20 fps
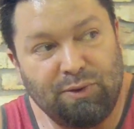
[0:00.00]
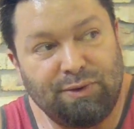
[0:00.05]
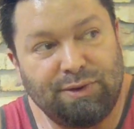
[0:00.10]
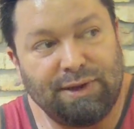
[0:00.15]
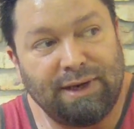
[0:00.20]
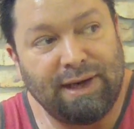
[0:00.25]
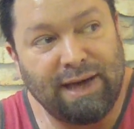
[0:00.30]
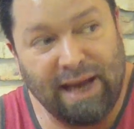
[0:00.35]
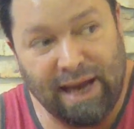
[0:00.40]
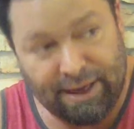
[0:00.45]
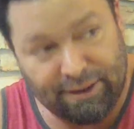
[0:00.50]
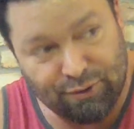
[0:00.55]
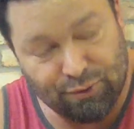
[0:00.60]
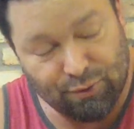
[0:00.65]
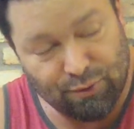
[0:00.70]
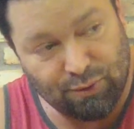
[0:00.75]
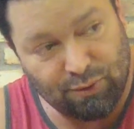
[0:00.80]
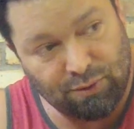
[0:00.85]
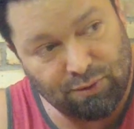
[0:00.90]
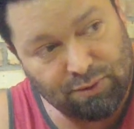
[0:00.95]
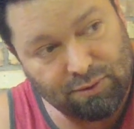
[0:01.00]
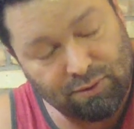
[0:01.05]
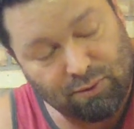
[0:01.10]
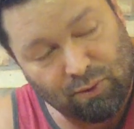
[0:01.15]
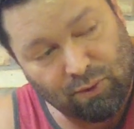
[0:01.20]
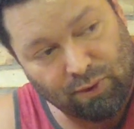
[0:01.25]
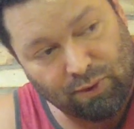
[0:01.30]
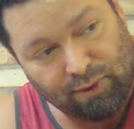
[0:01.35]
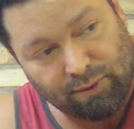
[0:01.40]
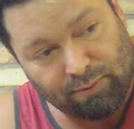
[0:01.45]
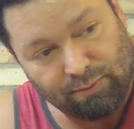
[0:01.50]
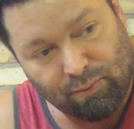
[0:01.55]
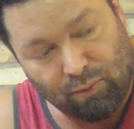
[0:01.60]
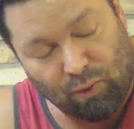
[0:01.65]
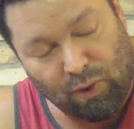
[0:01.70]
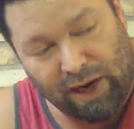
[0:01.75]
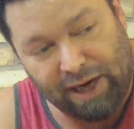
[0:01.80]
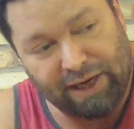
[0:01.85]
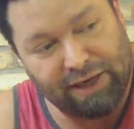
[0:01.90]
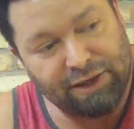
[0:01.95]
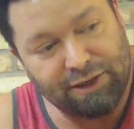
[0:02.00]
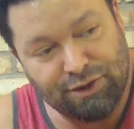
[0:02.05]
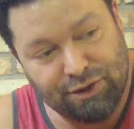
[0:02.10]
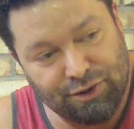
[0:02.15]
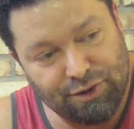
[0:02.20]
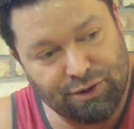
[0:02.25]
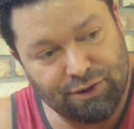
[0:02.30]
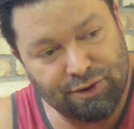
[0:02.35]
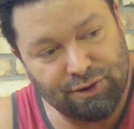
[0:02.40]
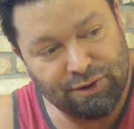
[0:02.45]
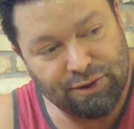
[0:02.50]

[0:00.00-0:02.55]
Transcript: to natural or whitish,